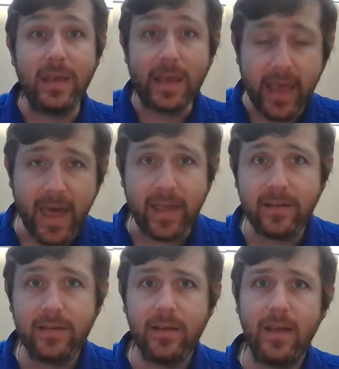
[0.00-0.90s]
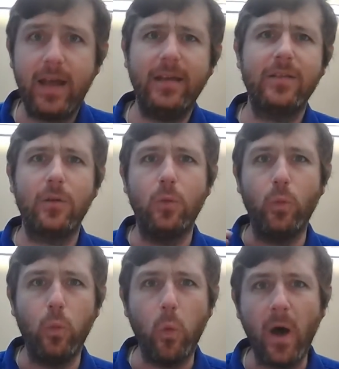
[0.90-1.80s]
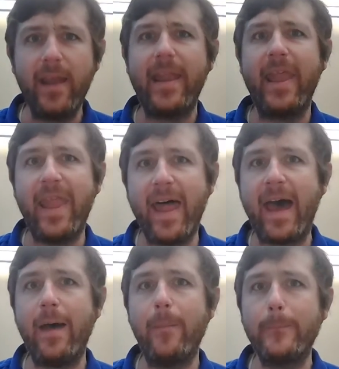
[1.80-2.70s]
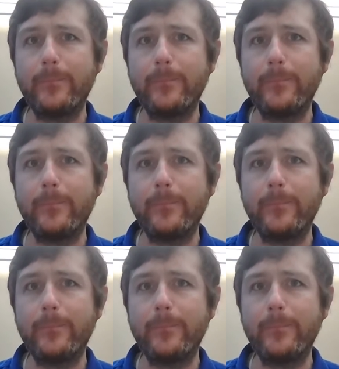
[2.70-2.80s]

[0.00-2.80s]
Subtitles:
guess as to what that